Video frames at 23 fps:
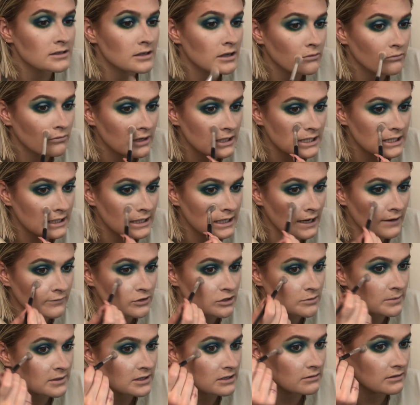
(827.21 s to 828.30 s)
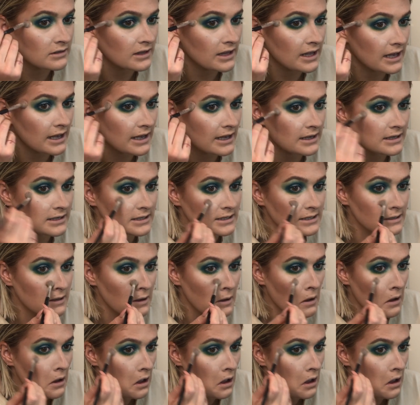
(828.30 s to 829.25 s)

So recently I've just been doing this